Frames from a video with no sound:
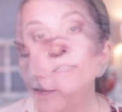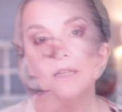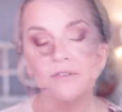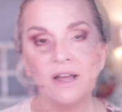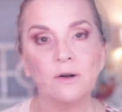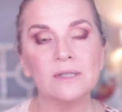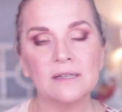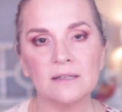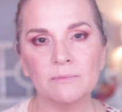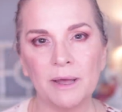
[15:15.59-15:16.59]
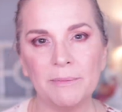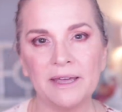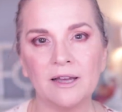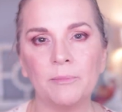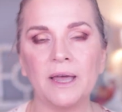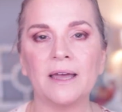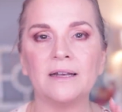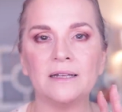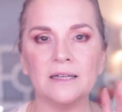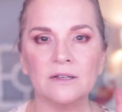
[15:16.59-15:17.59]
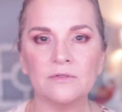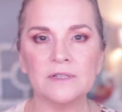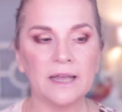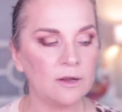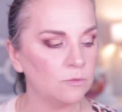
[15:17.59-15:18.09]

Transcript: I just love how it sets my makeup and it gives